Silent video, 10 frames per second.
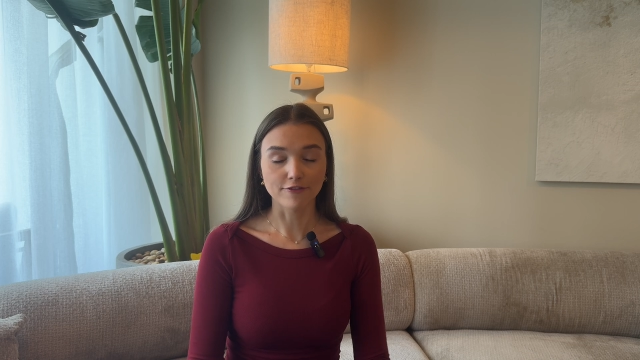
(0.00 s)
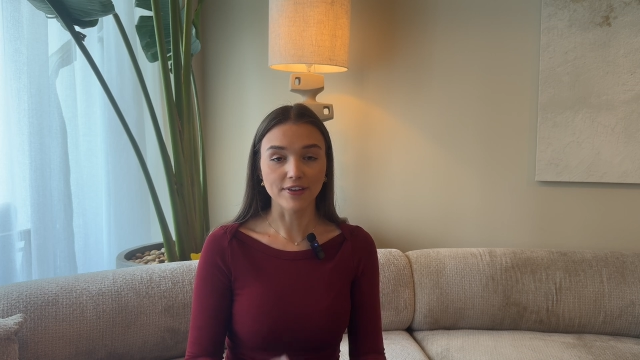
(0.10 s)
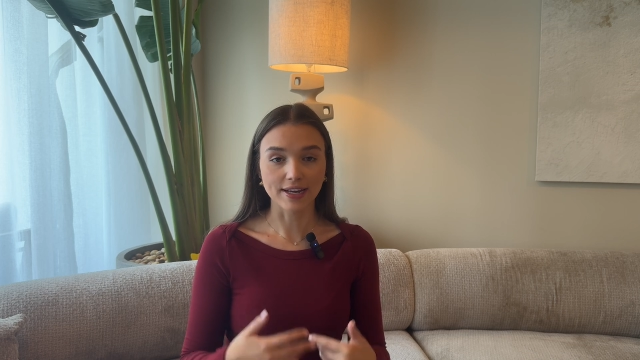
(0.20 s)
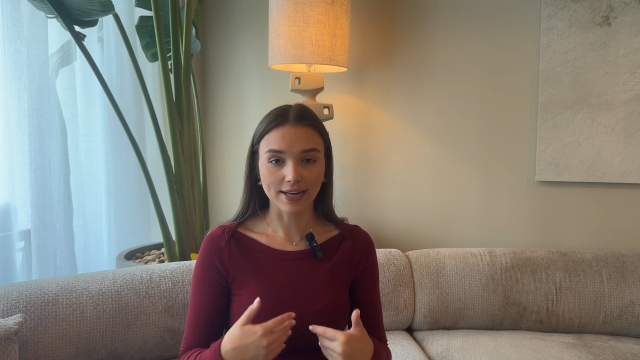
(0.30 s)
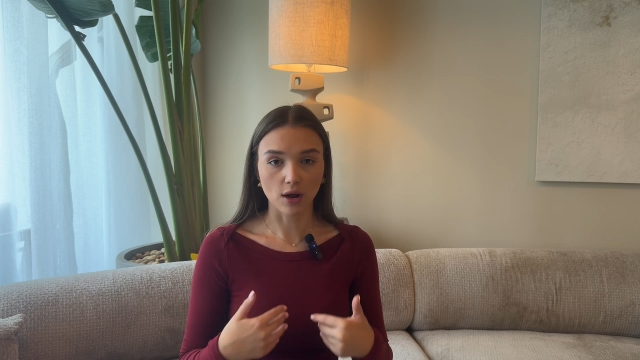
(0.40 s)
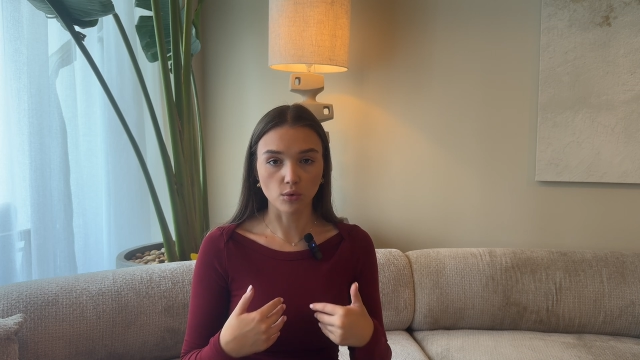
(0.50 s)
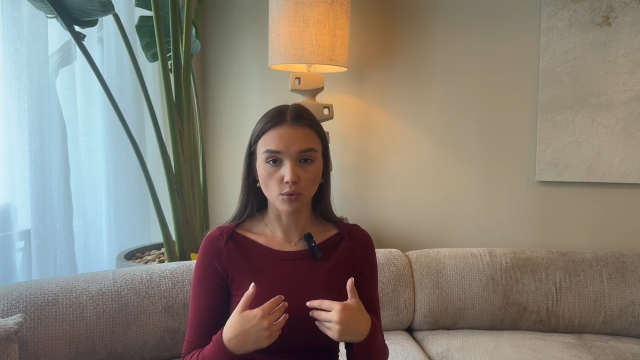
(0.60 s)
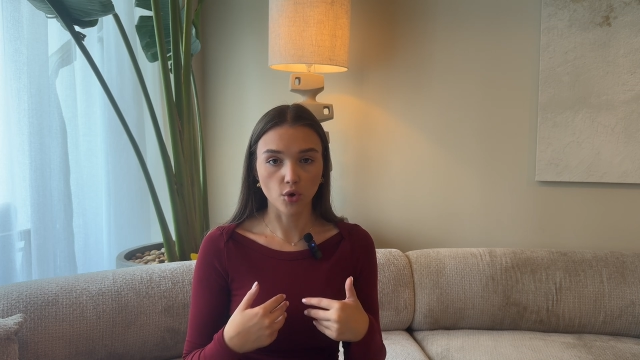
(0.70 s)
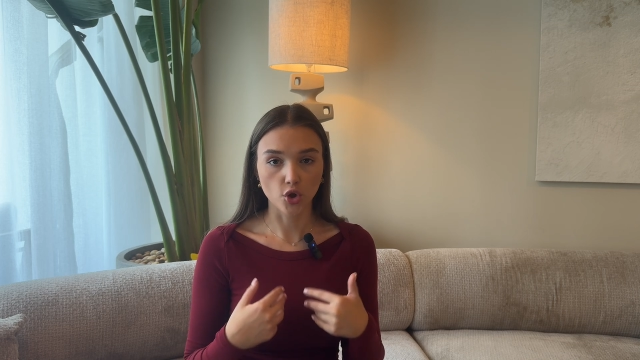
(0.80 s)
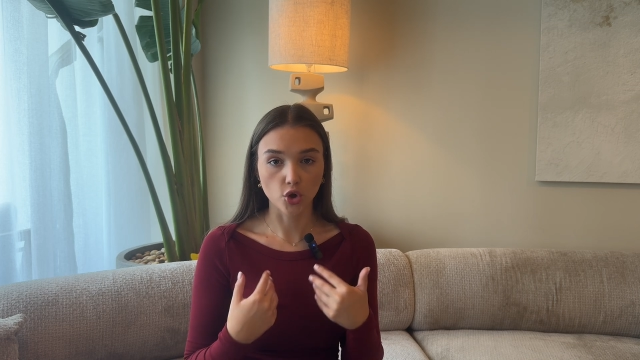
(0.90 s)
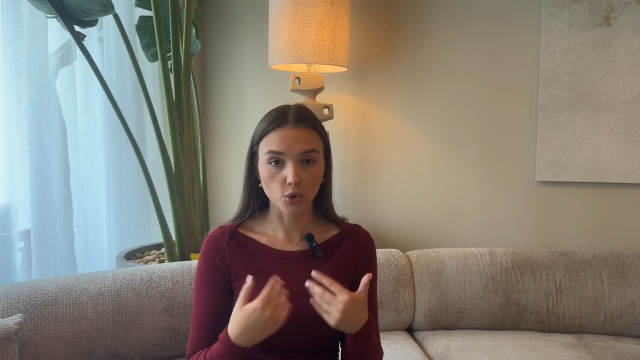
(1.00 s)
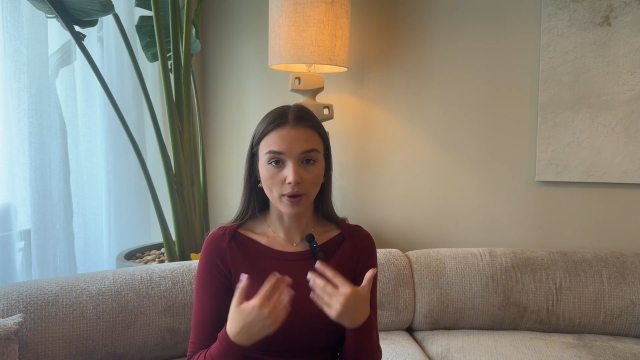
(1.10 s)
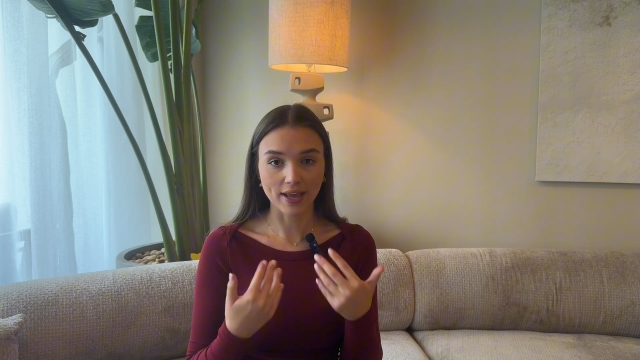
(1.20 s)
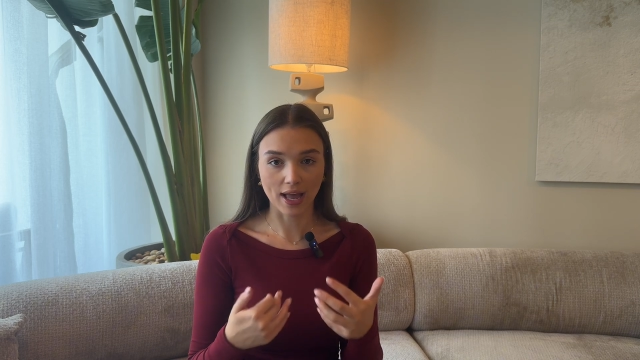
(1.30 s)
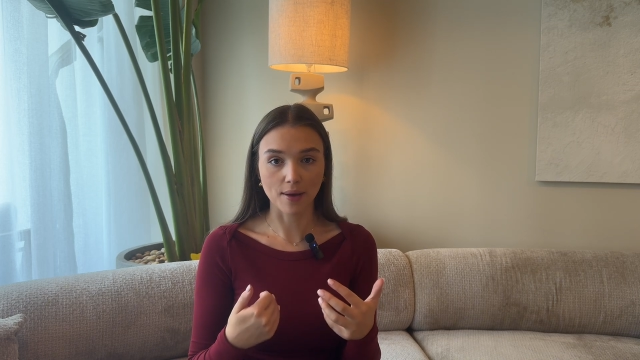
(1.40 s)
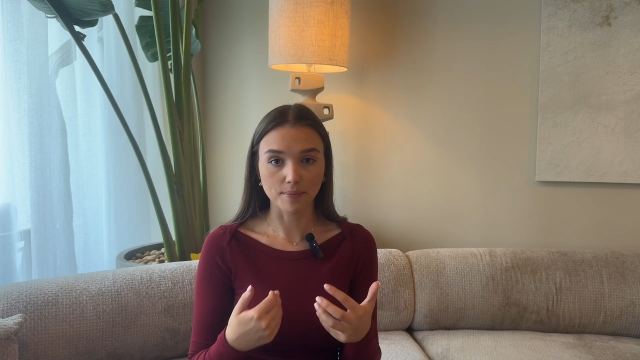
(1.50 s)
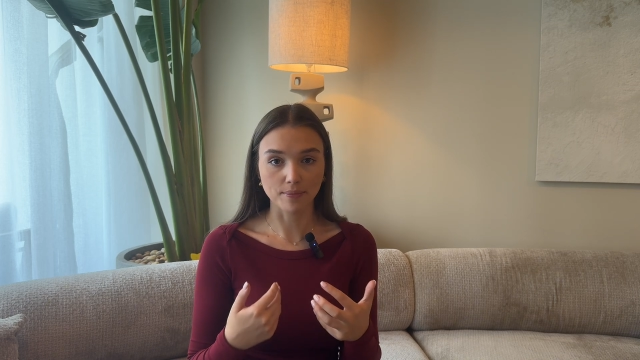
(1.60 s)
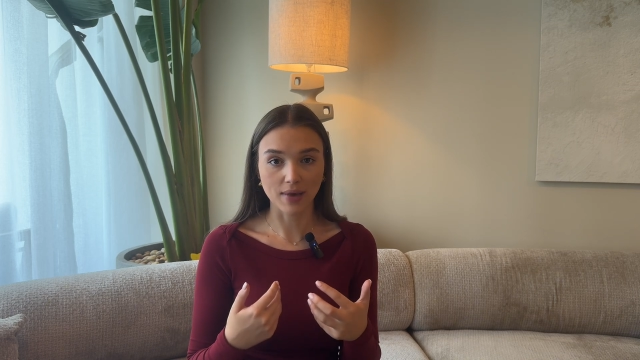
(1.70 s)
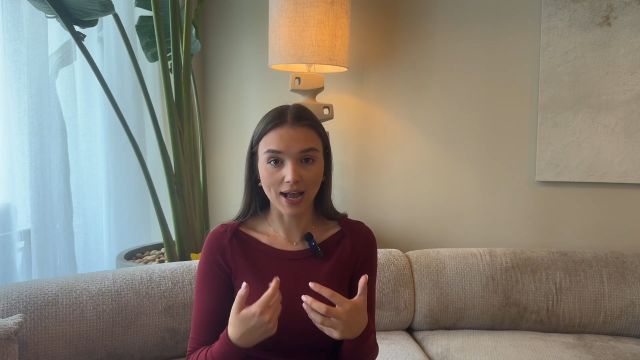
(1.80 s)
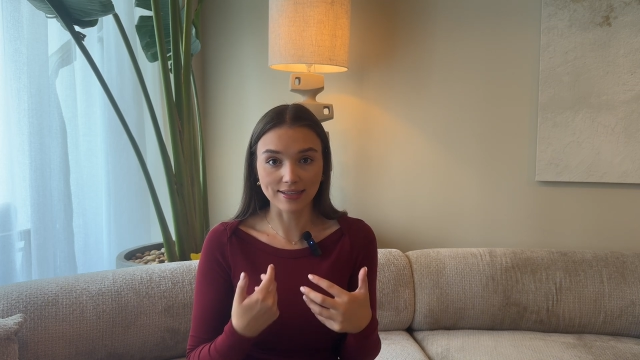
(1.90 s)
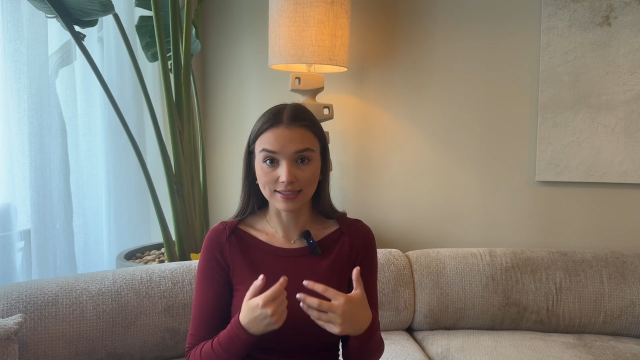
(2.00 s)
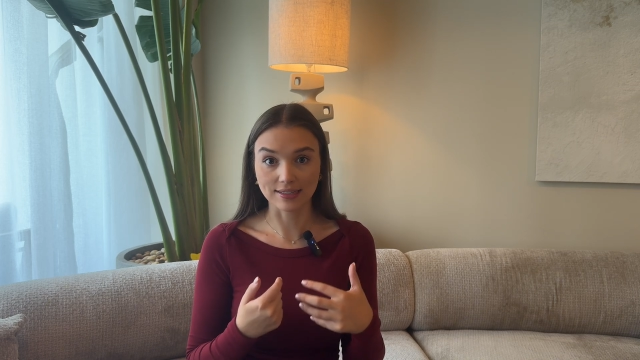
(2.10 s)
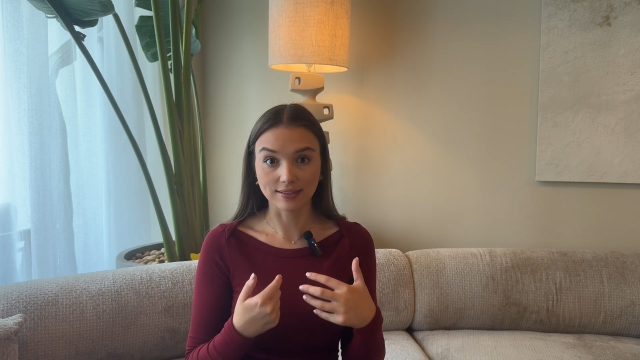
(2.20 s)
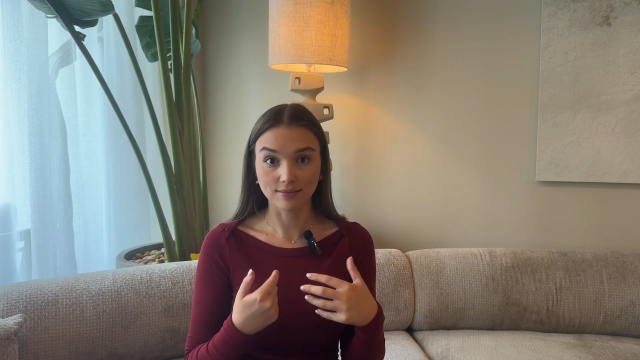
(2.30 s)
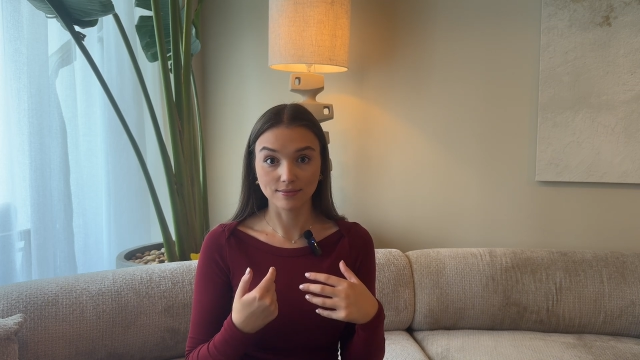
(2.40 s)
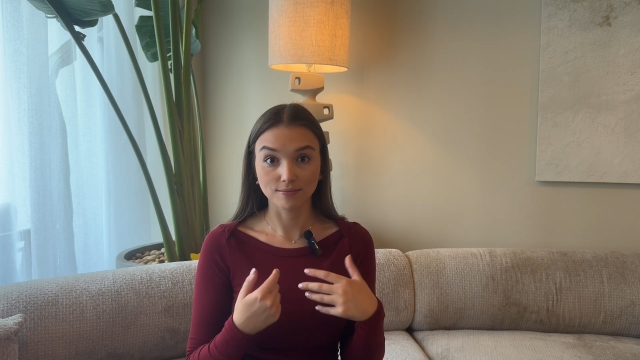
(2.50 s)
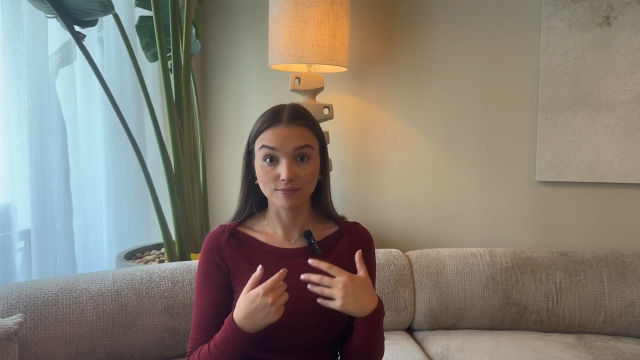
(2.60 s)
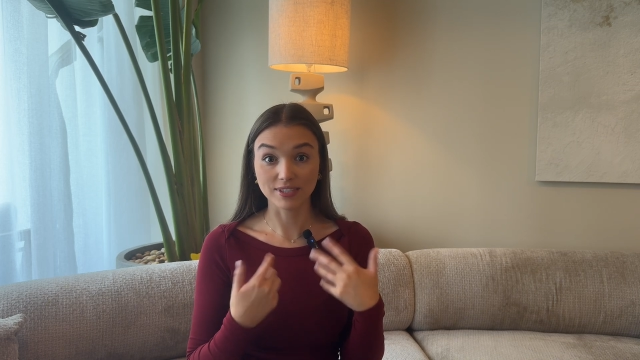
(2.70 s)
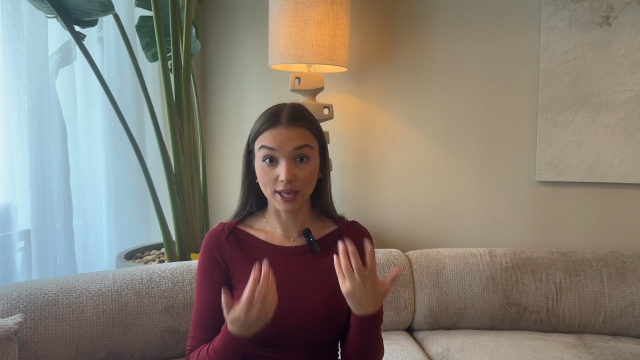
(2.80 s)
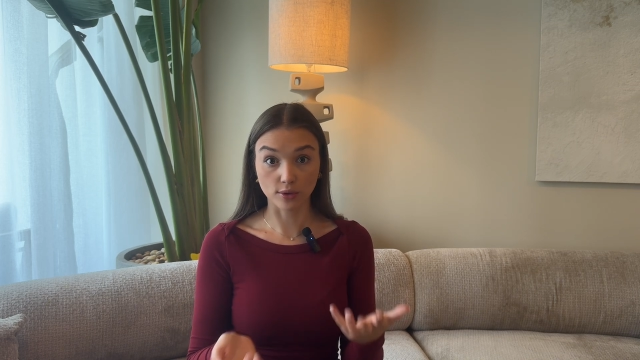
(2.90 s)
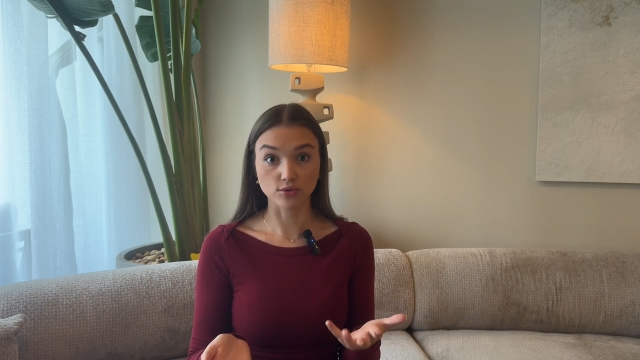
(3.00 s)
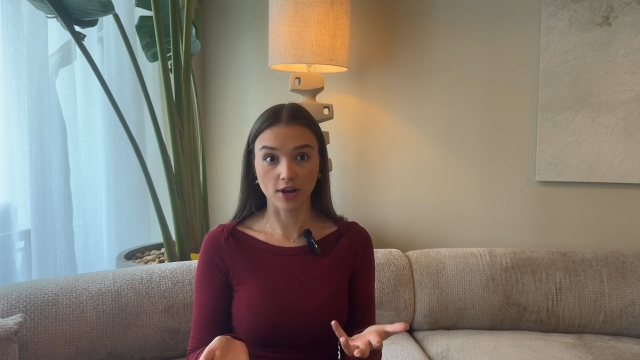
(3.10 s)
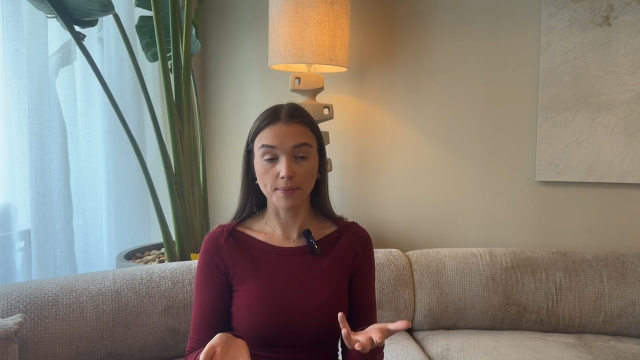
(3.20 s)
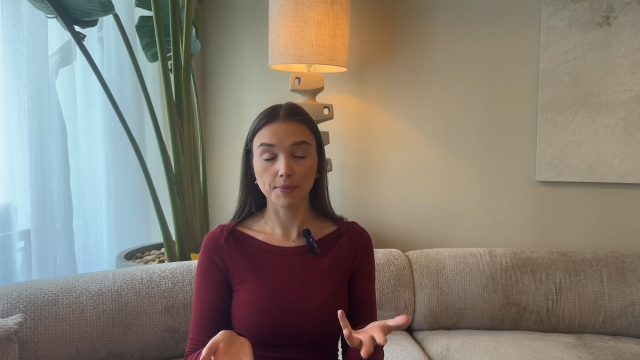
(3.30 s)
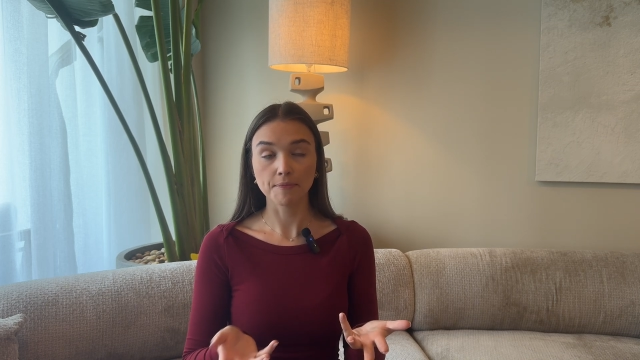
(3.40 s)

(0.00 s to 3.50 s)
figured out who I am as a sales rep,